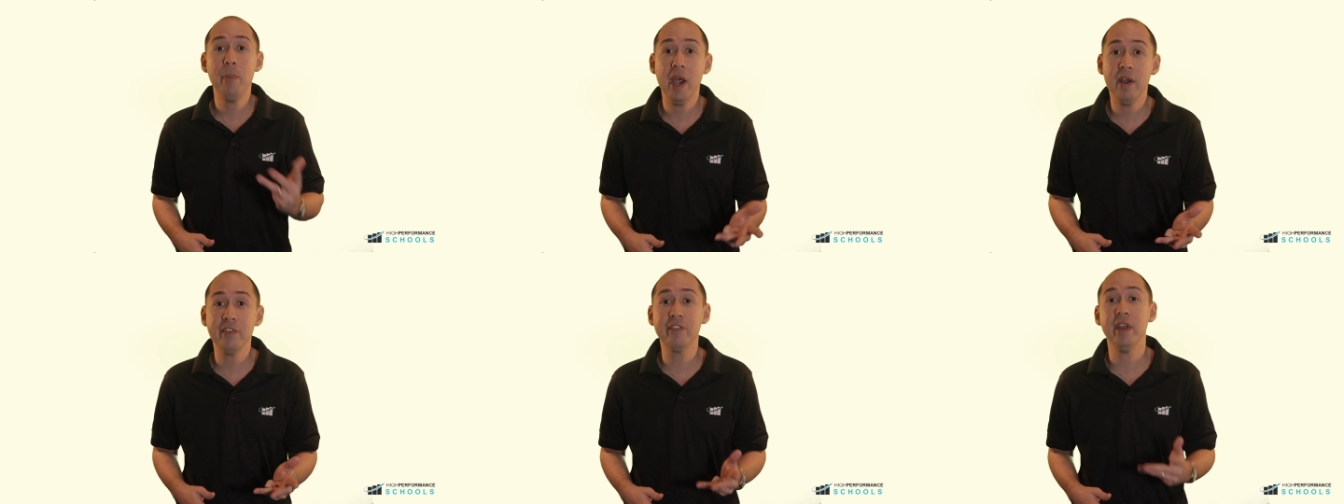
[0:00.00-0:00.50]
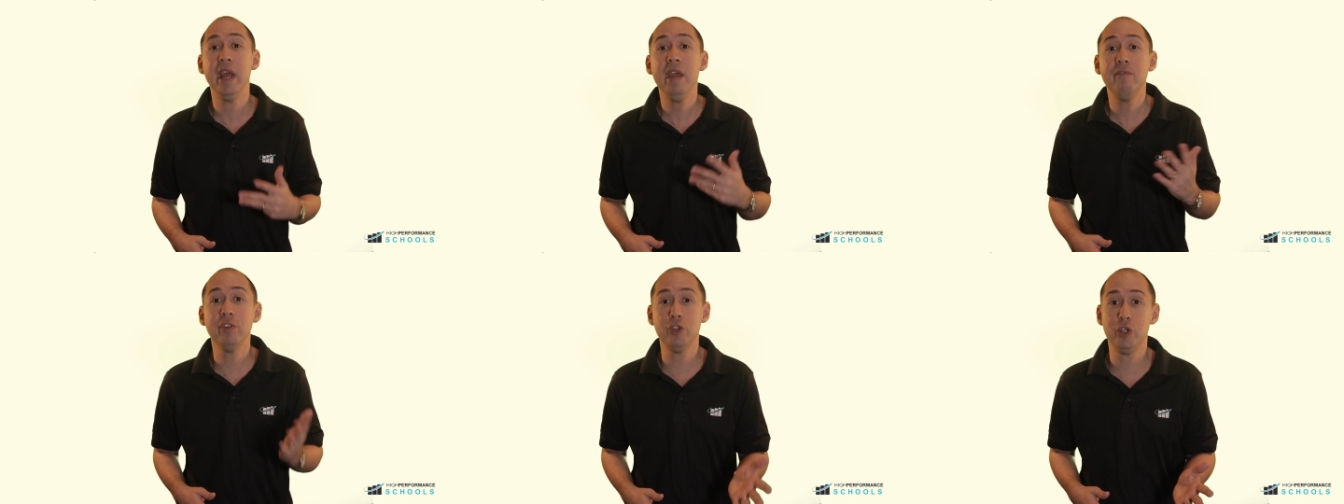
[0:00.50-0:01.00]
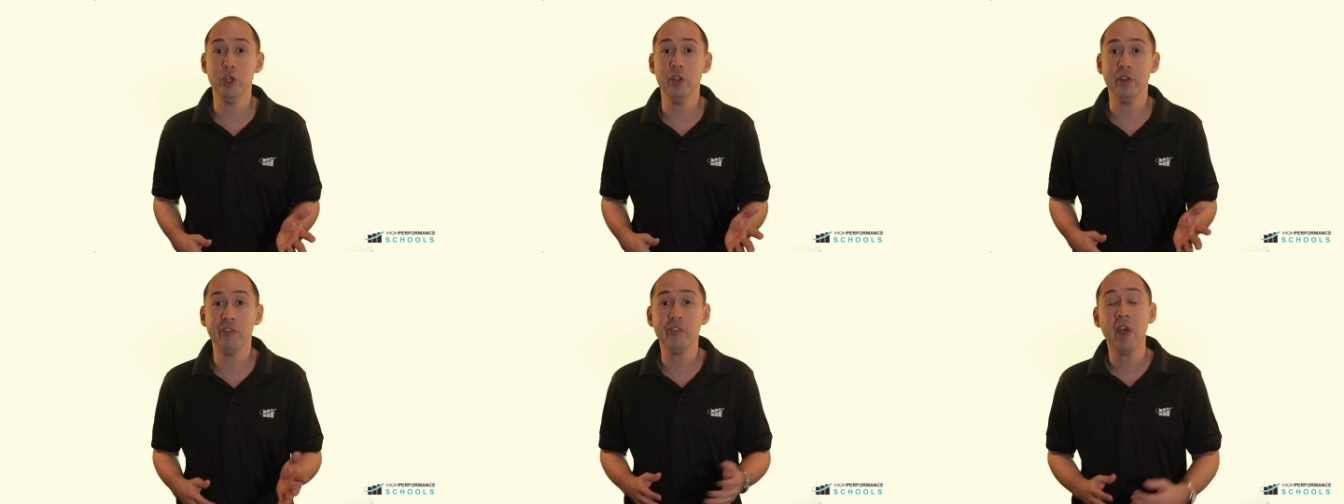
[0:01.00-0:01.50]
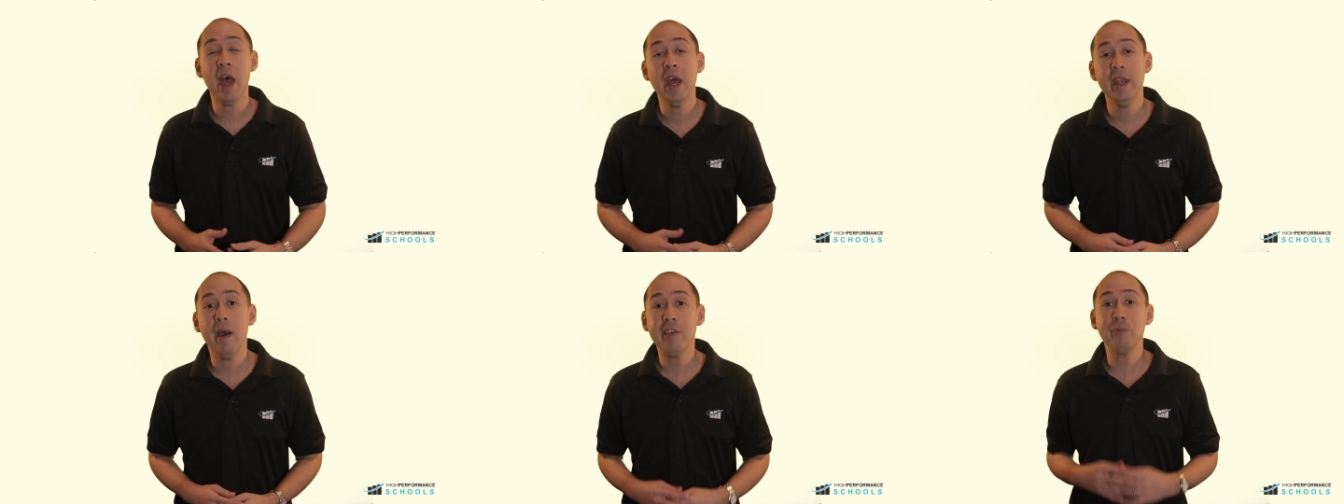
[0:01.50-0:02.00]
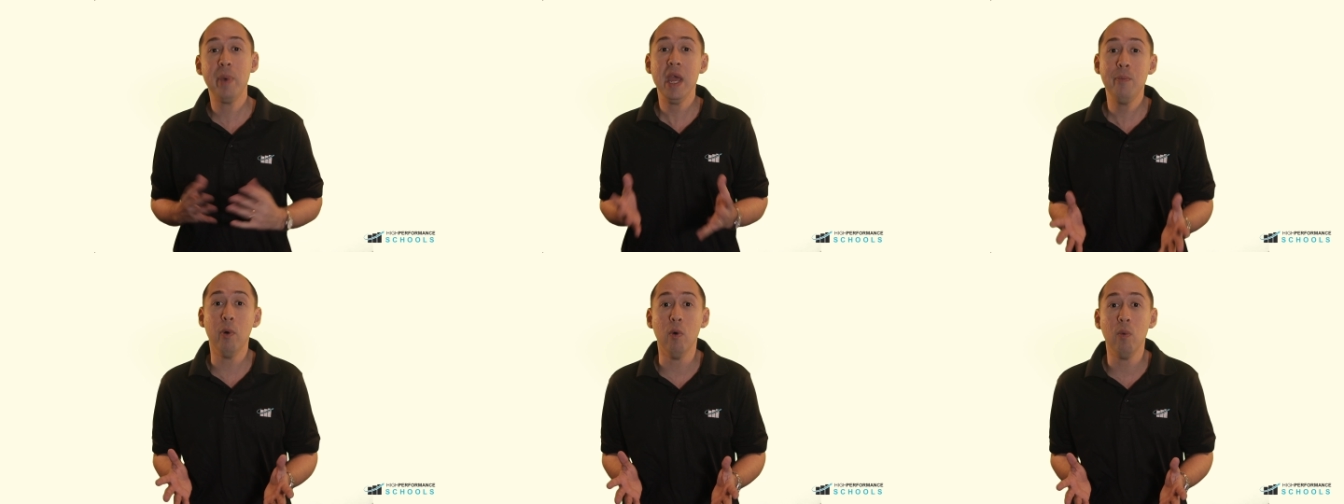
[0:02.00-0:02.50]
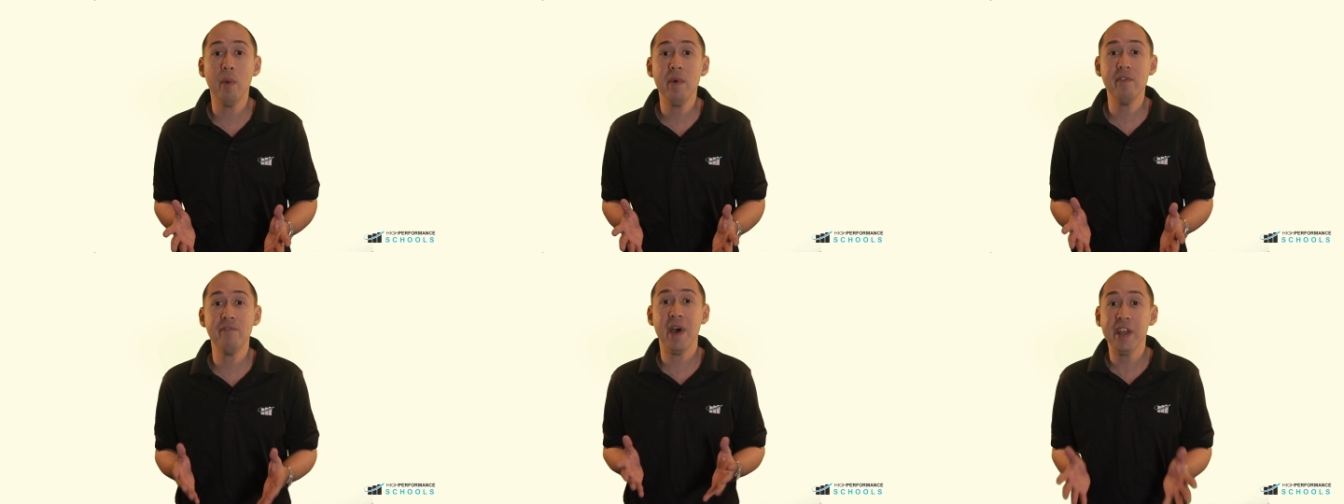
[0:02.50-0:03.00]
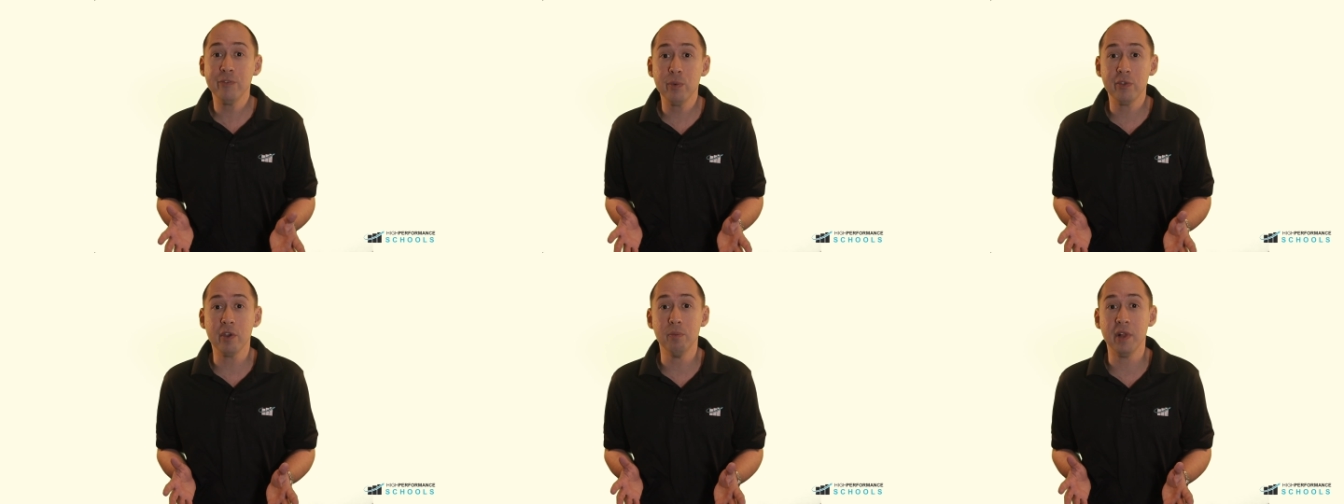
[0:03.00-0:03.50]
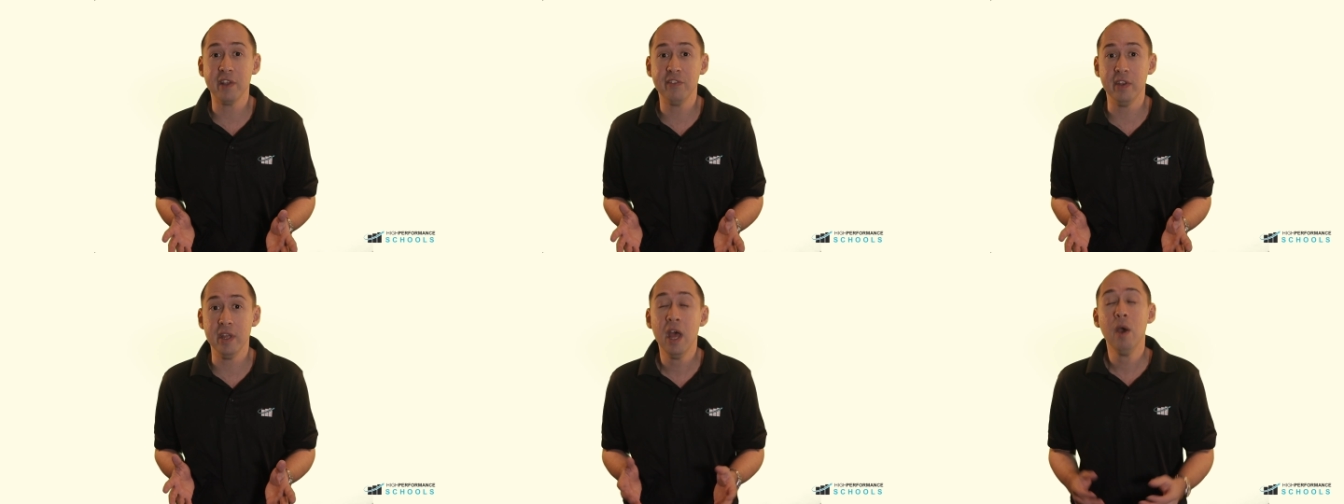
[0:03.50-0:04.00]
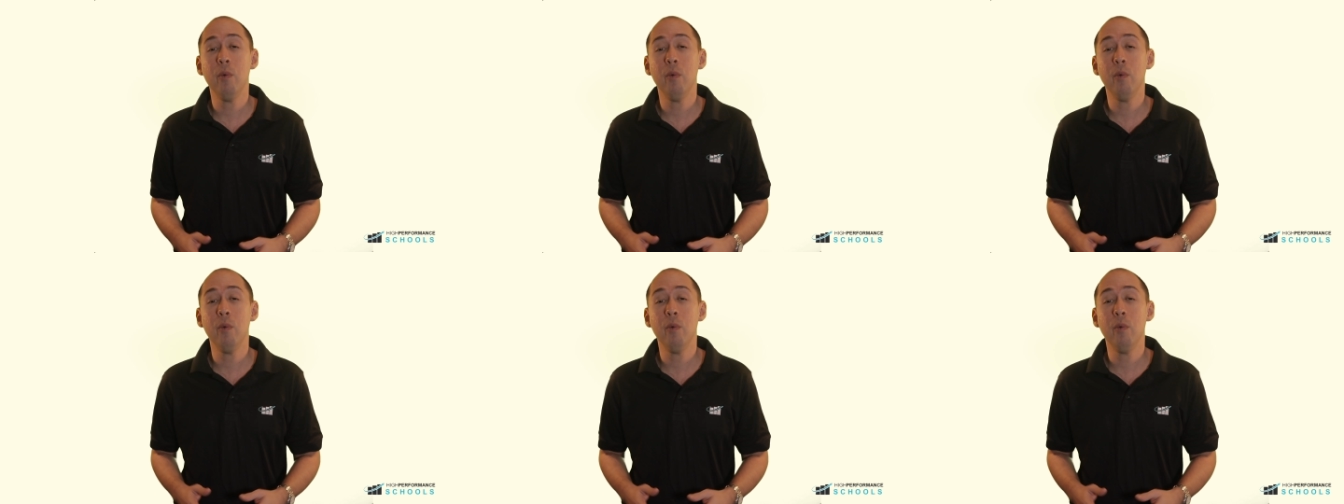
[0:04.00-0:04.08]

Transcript: parents, and even the students. Now, as people, when we're faced with complexity,